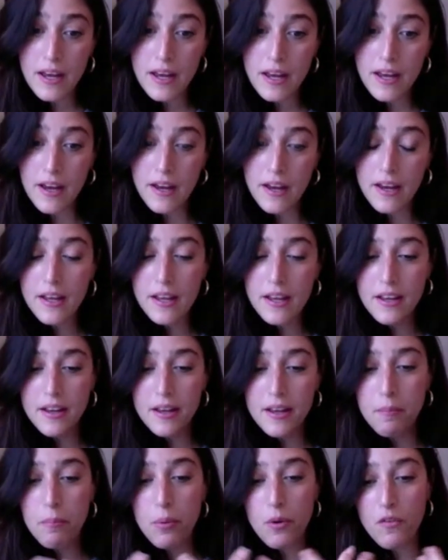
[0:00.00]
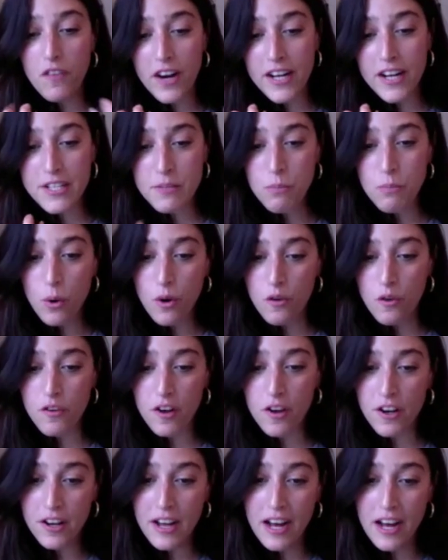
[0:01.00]
uh, it provides more of
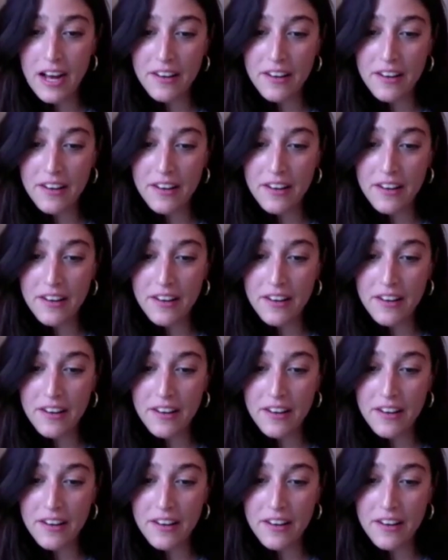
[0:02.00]
an